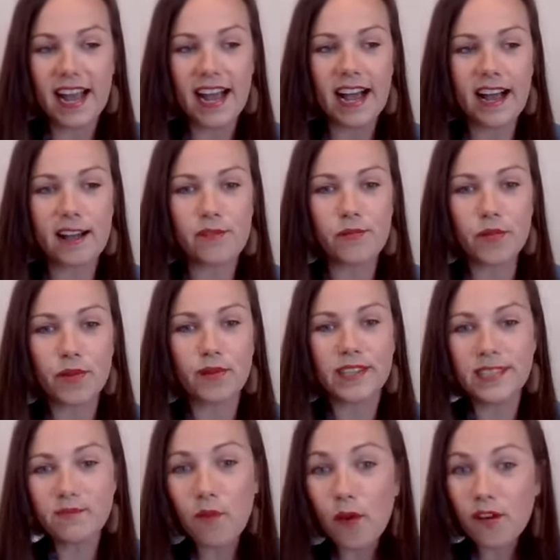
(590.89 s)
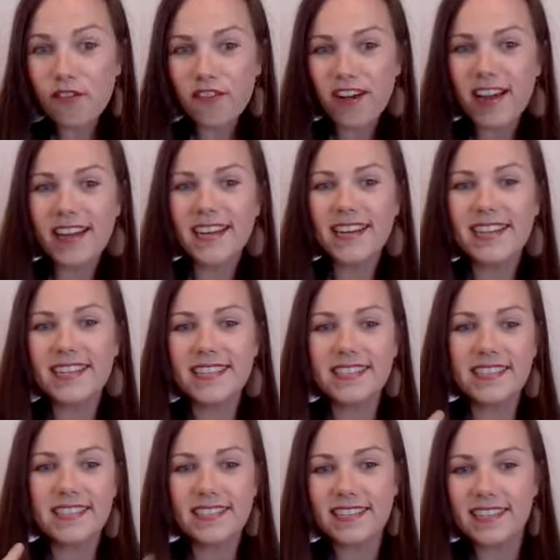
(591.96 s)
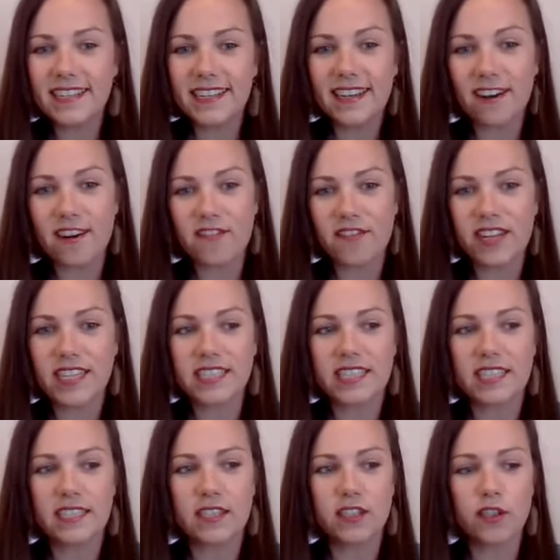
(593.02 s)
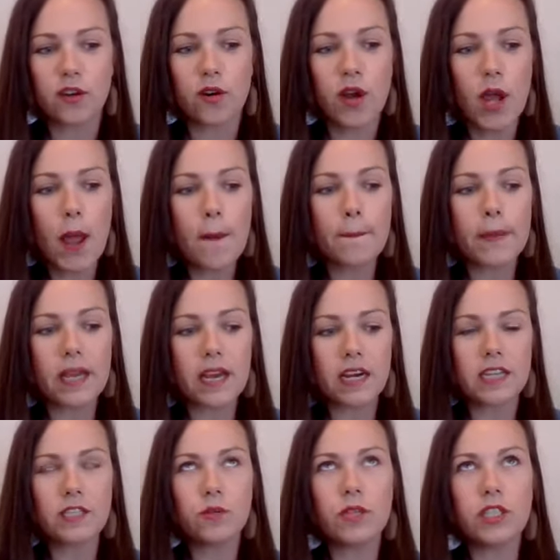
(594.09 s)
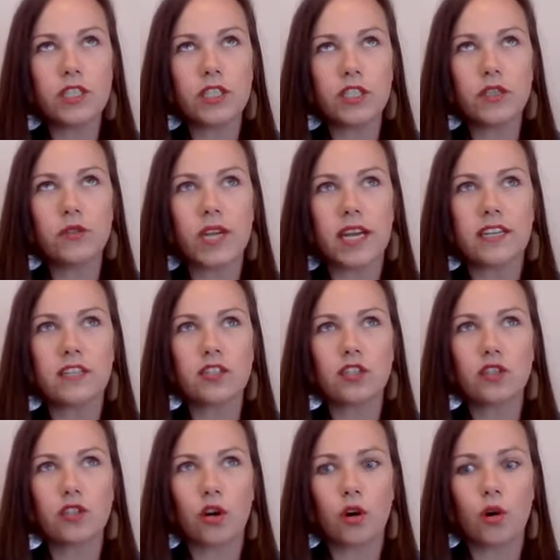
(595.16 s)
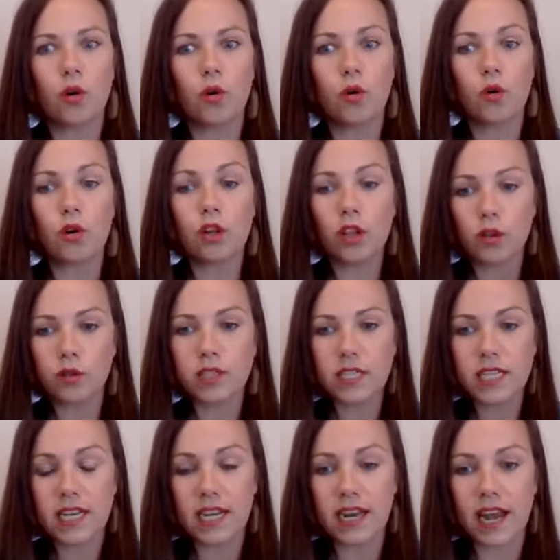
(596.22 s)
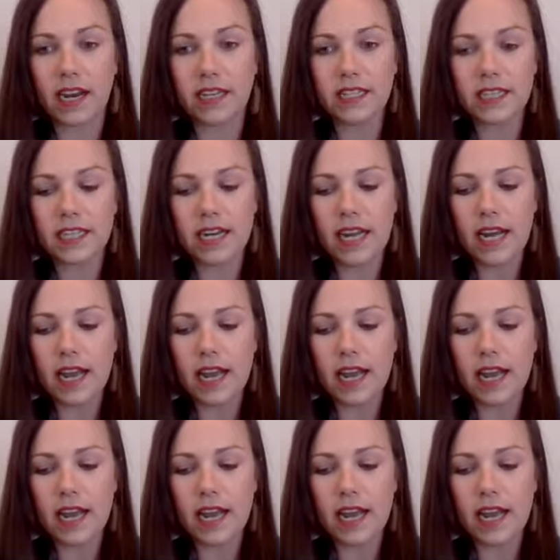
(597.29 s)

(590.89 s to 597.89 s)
But what's more fun is seeing our faces. So because we do get so closely connected,